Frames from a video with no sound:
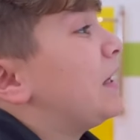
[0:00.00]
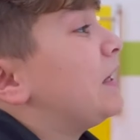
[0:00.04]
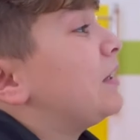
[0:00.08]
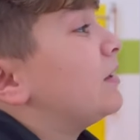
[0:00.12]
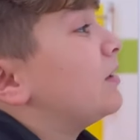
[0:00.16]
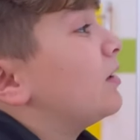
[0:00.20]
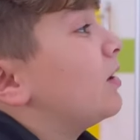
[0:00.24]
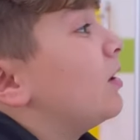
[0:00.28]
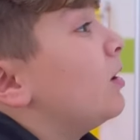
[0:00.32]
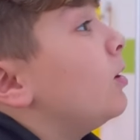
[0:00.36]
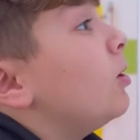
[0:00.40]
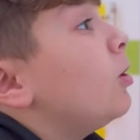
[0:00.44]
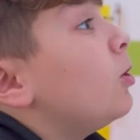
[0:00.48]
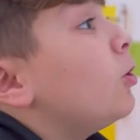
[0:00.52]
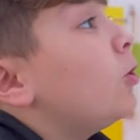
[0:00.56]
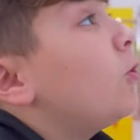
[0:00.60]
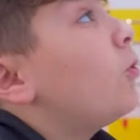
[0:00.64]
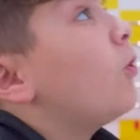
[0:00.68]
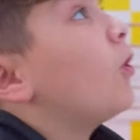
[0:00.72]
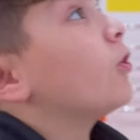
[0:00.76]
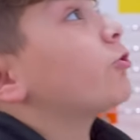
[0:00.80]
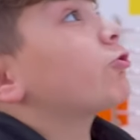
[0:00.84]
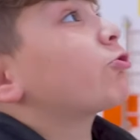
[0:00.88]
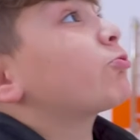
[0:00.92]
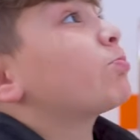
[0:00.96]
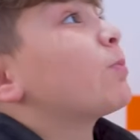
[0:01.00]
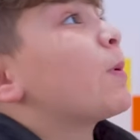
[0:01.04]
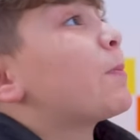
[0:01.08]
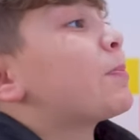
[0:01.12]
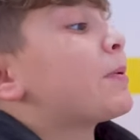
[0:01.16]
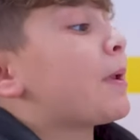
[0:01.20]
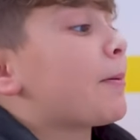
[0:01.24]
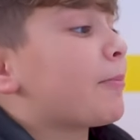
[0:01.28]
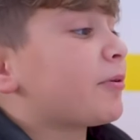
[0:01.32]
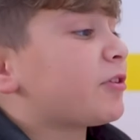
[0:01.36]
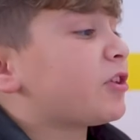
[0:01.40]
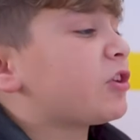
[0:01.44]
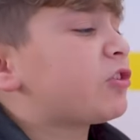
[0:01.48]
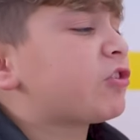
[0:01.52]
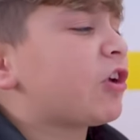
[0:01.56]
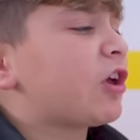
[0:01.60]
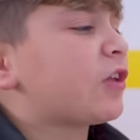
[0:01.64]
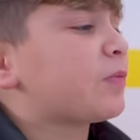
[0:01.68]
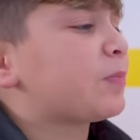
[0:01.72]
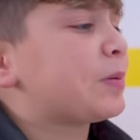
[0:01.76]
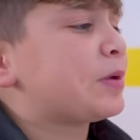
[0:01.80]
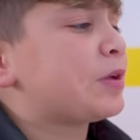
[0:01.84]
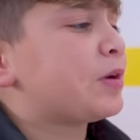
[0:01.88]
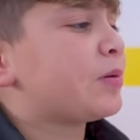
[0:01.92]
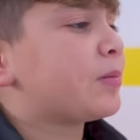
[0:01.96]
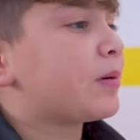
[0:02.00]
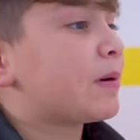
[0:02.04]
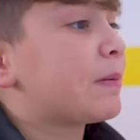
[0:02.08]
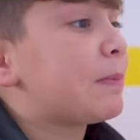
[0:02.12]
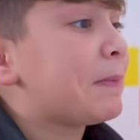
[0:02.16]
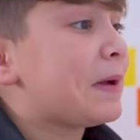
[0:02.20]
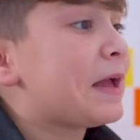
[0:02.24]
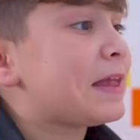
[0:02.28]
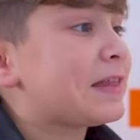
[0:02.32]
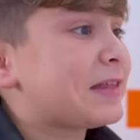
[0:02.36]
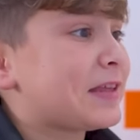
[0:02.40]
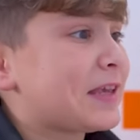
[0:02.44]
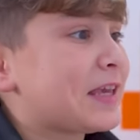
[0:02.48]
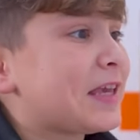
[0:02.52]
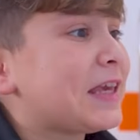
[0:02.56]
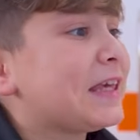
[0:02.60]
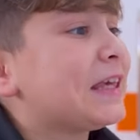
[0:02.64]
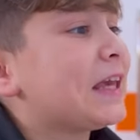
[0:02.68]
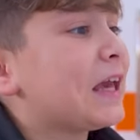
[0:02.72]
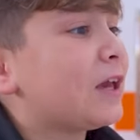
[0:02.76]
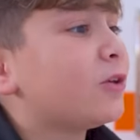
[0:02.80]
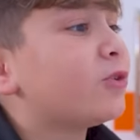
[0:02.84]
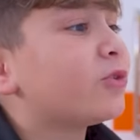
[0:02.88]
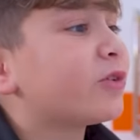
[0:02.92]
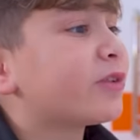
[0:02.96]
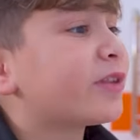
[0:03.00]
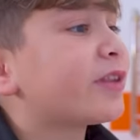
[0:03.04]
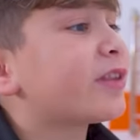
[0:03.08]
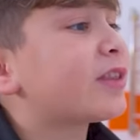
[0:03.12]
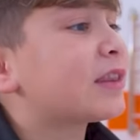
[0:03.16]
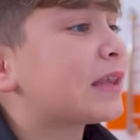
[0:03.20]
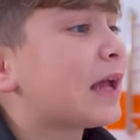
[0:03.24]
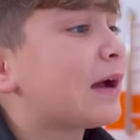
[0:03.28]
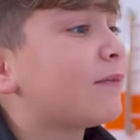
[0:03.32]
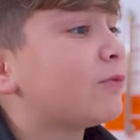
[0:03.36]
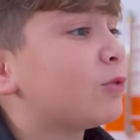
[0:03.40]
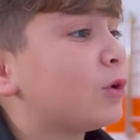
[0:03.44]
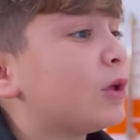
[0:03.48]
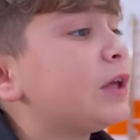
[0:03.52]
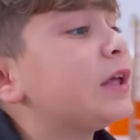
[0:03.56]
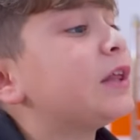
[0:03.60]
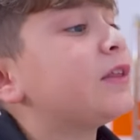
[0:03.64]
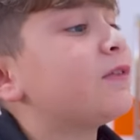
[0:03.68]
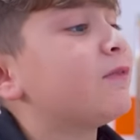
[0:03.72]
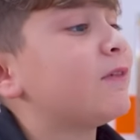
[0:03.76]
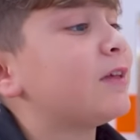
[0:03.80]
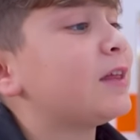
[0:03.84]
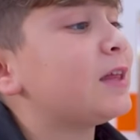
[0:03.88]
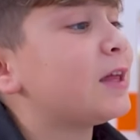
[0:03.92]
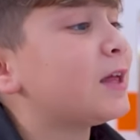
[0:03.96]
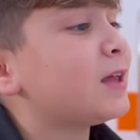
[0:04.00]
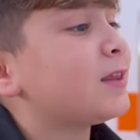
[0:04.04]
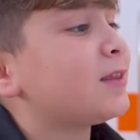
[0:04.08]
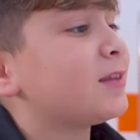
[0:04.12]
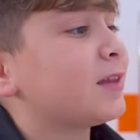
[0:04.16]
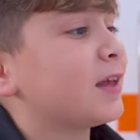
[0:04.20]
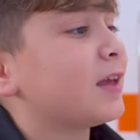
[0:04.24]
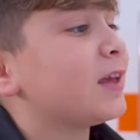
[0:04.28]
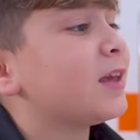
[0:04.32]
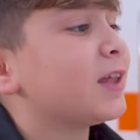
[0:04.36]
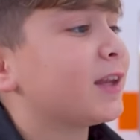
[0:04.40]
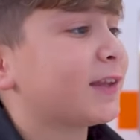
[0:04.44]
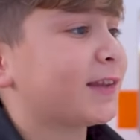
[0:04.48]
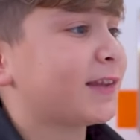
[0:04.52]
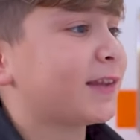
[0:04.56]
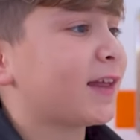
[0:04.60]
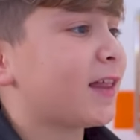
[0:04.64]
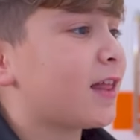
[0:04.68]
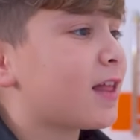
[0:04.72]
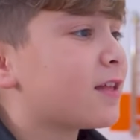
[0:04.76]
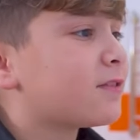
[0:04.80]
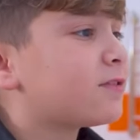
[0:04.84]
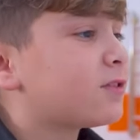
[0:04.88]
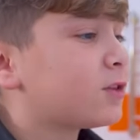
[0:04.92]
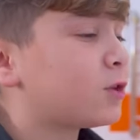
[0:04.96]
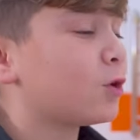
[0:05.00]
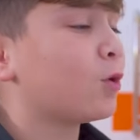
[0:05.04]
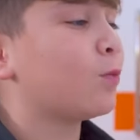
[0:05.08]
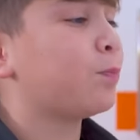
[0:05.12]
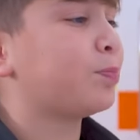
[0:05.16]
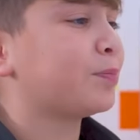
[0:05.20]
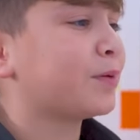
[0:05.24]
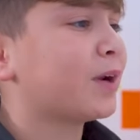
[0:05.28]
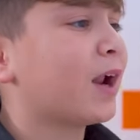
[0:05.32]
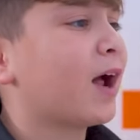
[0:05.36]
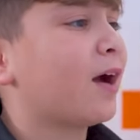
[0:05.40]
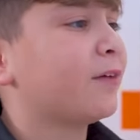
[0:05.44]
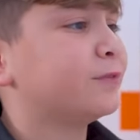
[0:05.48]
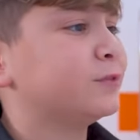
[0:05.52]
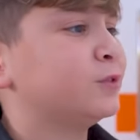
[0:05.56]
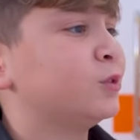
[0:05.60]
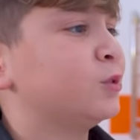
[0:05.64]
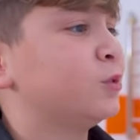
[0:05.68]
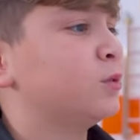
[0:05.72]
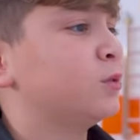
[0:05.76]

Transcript: Damn. If you want, we can go to Mandy and I'll make her apologize and say it's all fake.